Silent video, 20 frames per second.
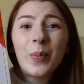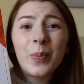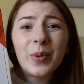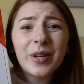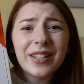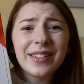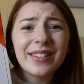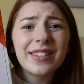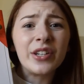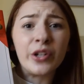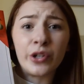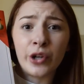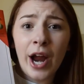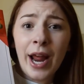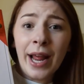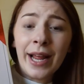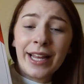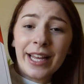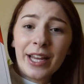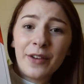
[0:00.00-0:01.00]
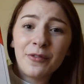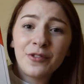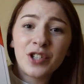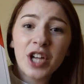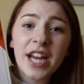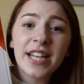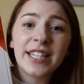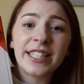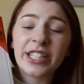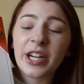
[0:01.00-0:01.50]
But it's a great gift
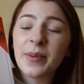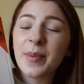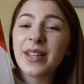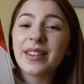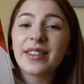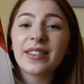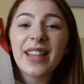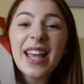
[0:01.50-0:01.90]
idea. I mean,